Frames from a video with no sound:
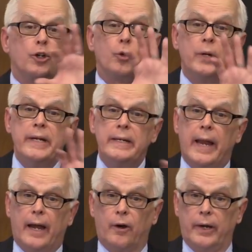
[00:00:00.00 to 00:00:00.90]
green
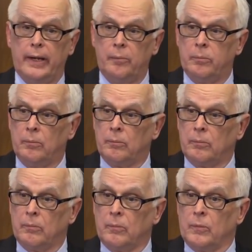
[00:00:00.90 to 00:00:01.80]
area,
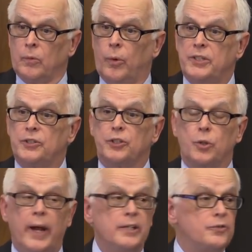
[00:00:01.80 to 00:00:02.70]
which is the
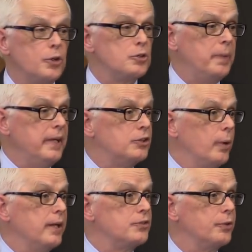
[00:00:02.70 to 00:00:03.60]
transfers being
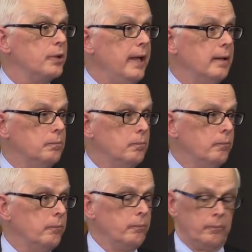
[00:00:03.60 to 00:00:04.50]
transferred in.
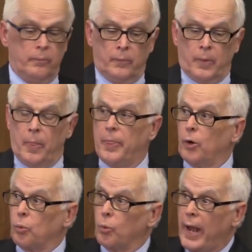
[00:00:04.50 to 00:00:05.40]

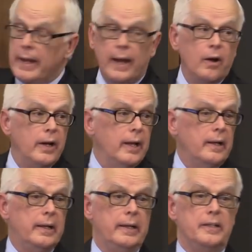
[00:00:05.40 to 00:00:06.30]
The red
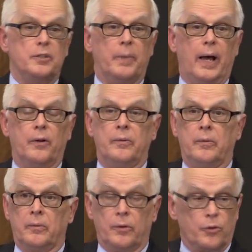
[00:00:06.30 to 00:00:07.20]
area is about
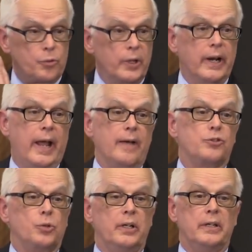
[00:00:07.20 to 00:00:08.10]
$3.5
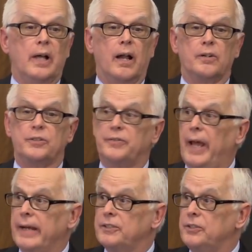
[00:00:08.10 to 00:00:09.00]
trillion of
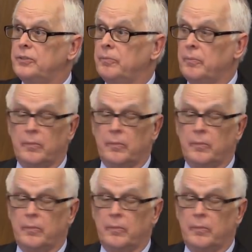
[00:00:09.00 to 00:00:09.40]
taxes.